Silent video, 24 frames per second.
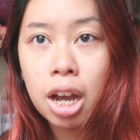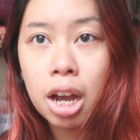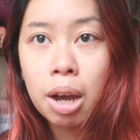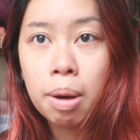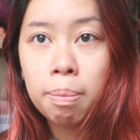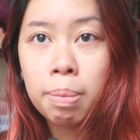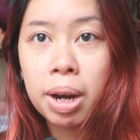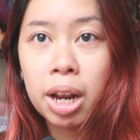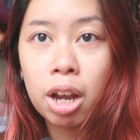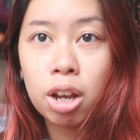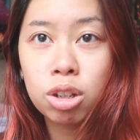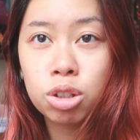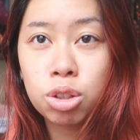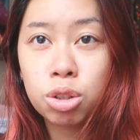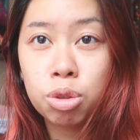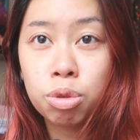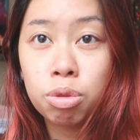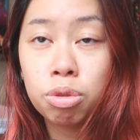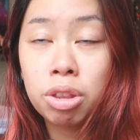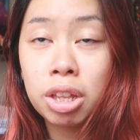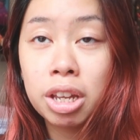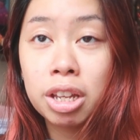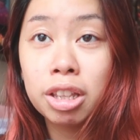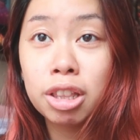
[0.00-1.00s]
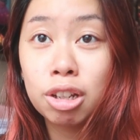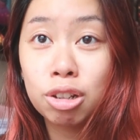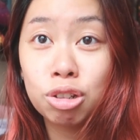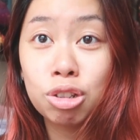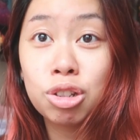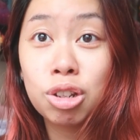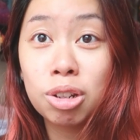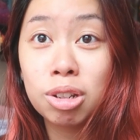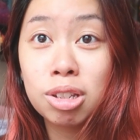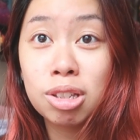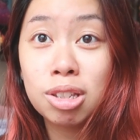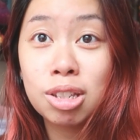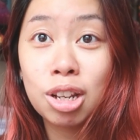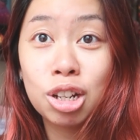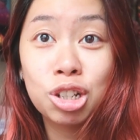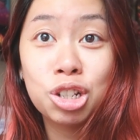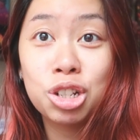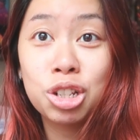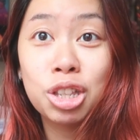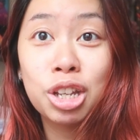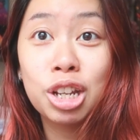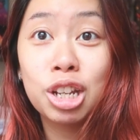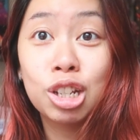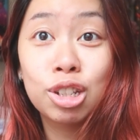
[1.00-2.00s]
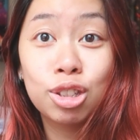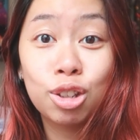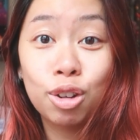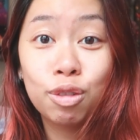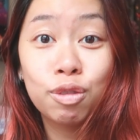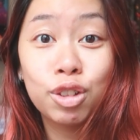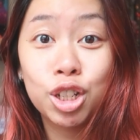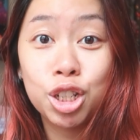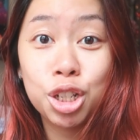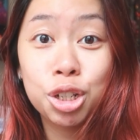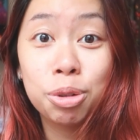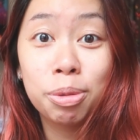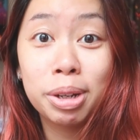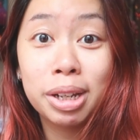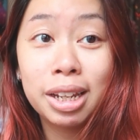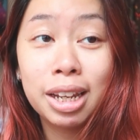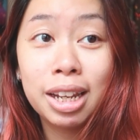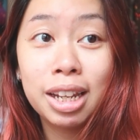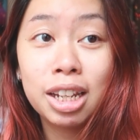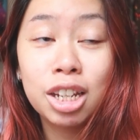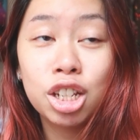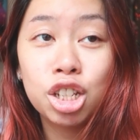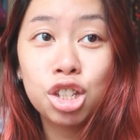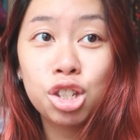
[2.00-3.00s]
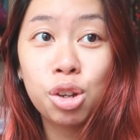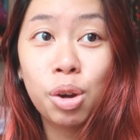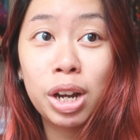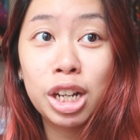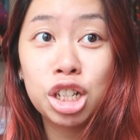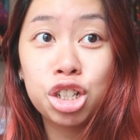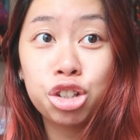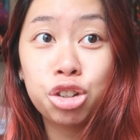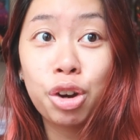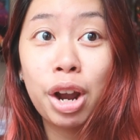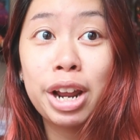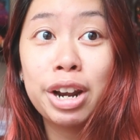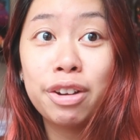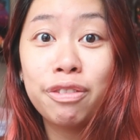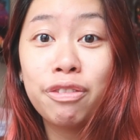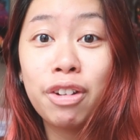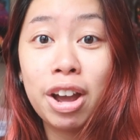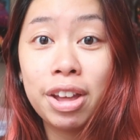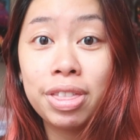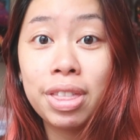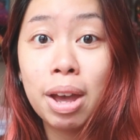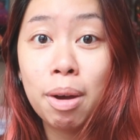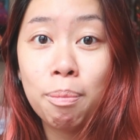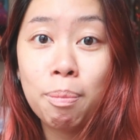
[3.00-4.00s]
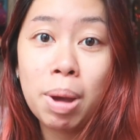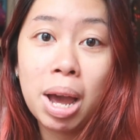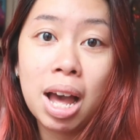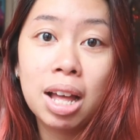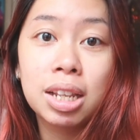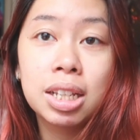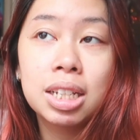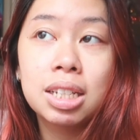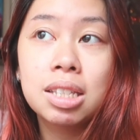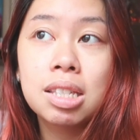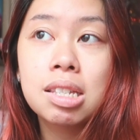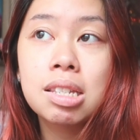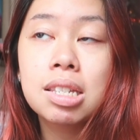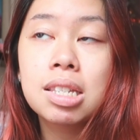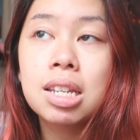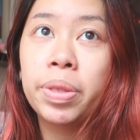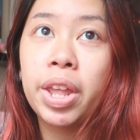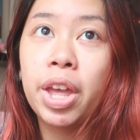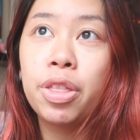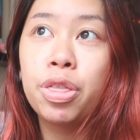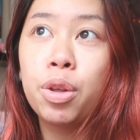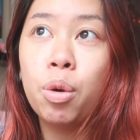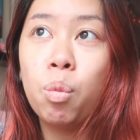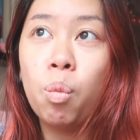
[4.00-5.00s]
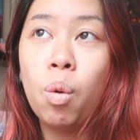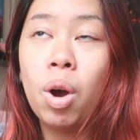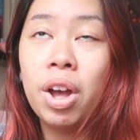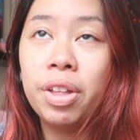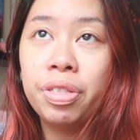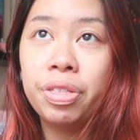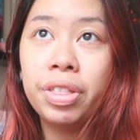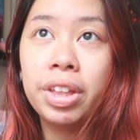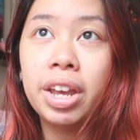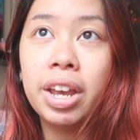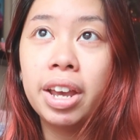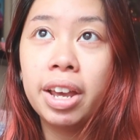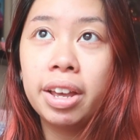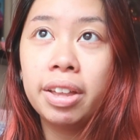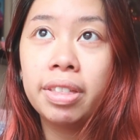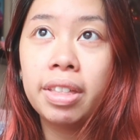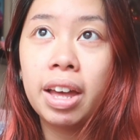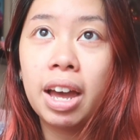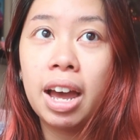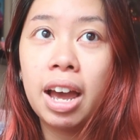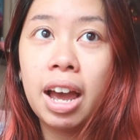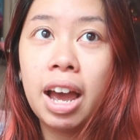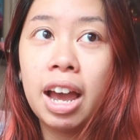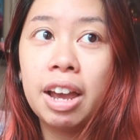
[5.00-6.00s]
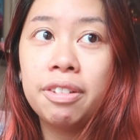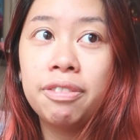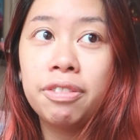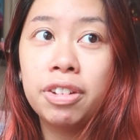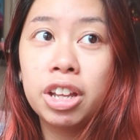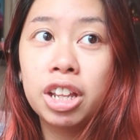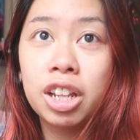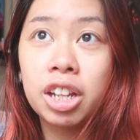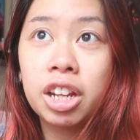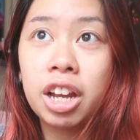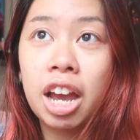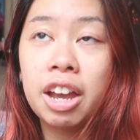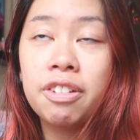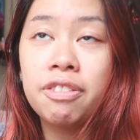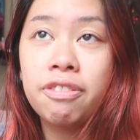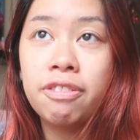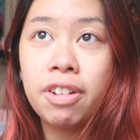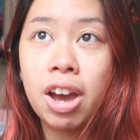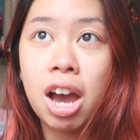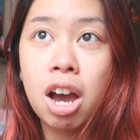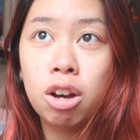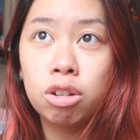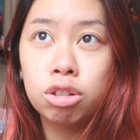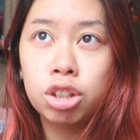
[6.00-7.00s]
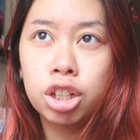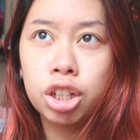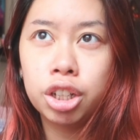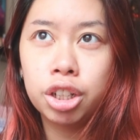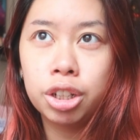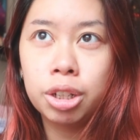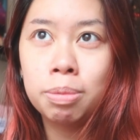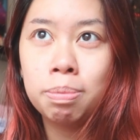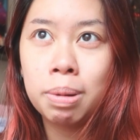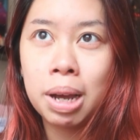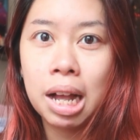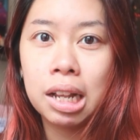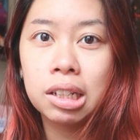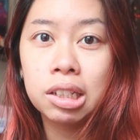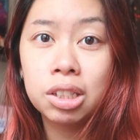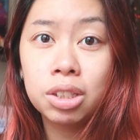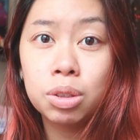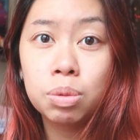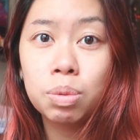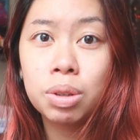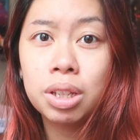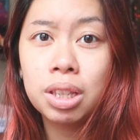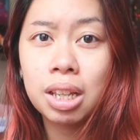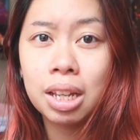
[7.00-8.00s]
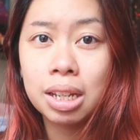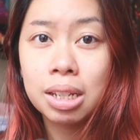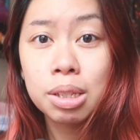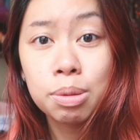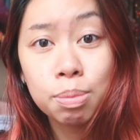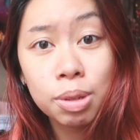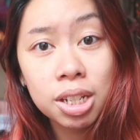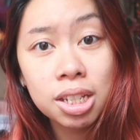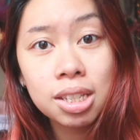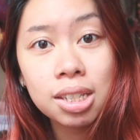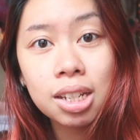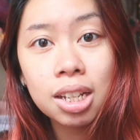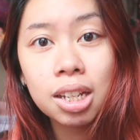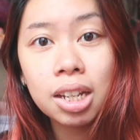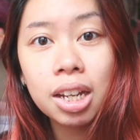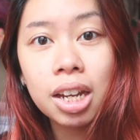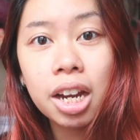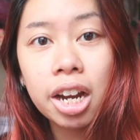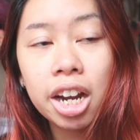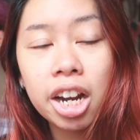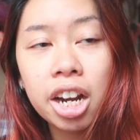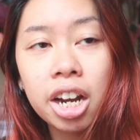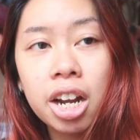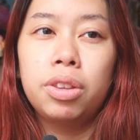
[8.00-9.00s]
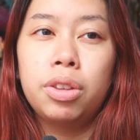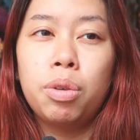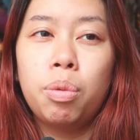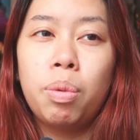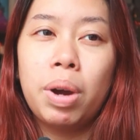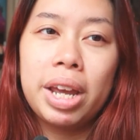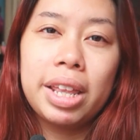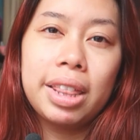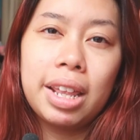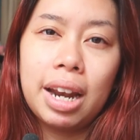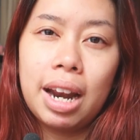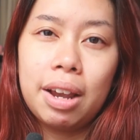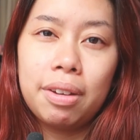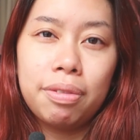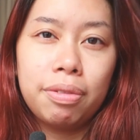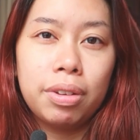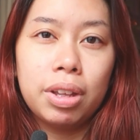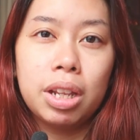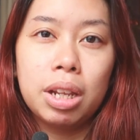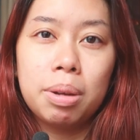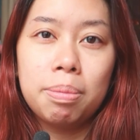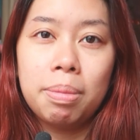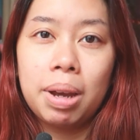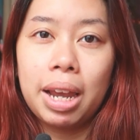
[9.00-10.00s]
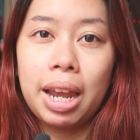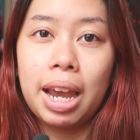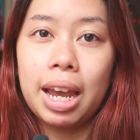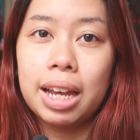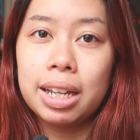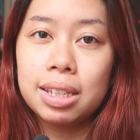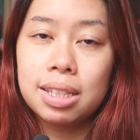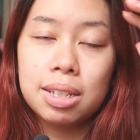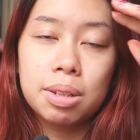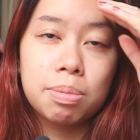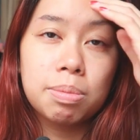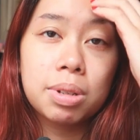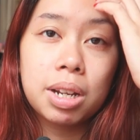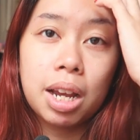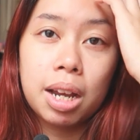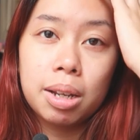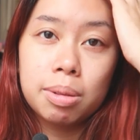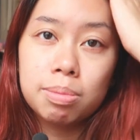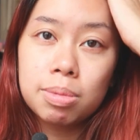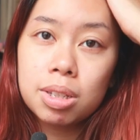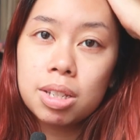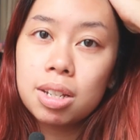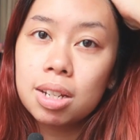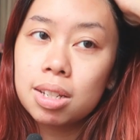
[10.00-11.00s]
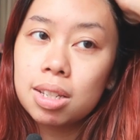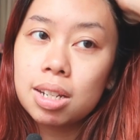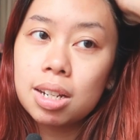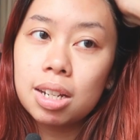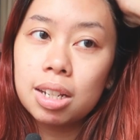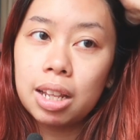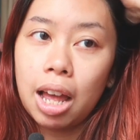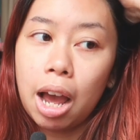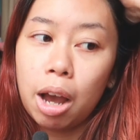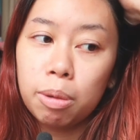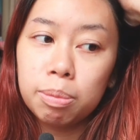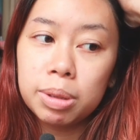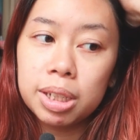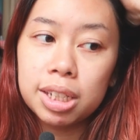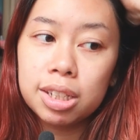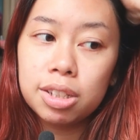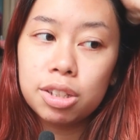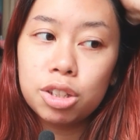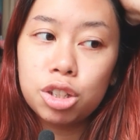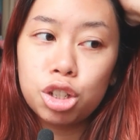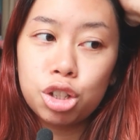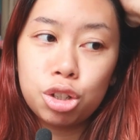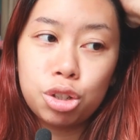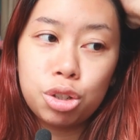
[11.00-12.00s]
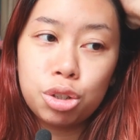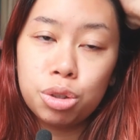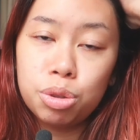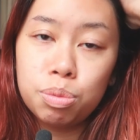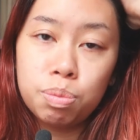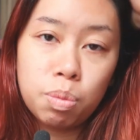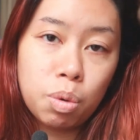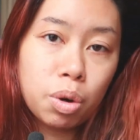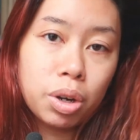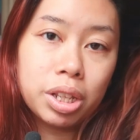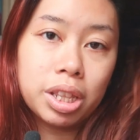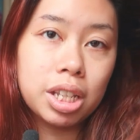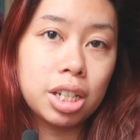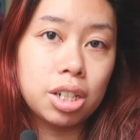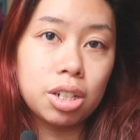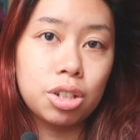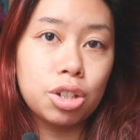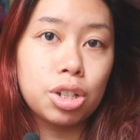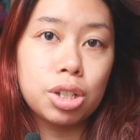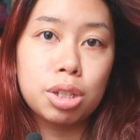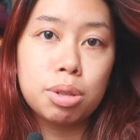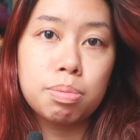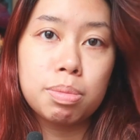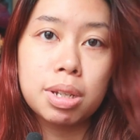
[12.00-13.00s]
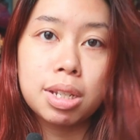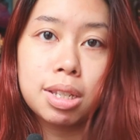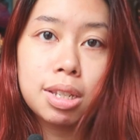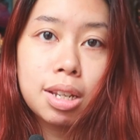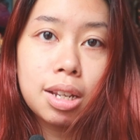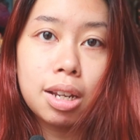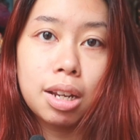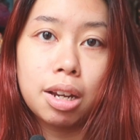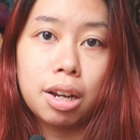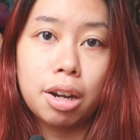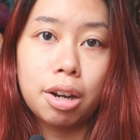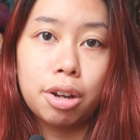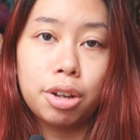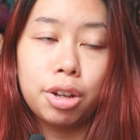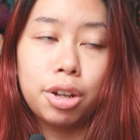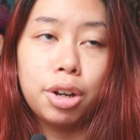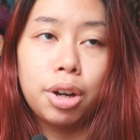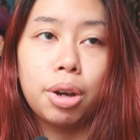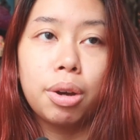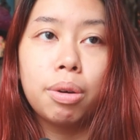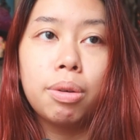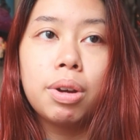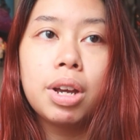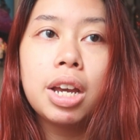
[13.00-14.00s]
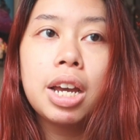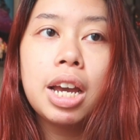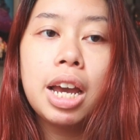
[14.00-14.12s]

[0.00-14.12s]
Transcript: but I also think there's such a thing as overdoing it. So I try to find that balance. And the one thing that I feel like I found a good balance with is my skincare. The way that I feel in my head sometimes doesn't allow me to do more than just my skincare, you know?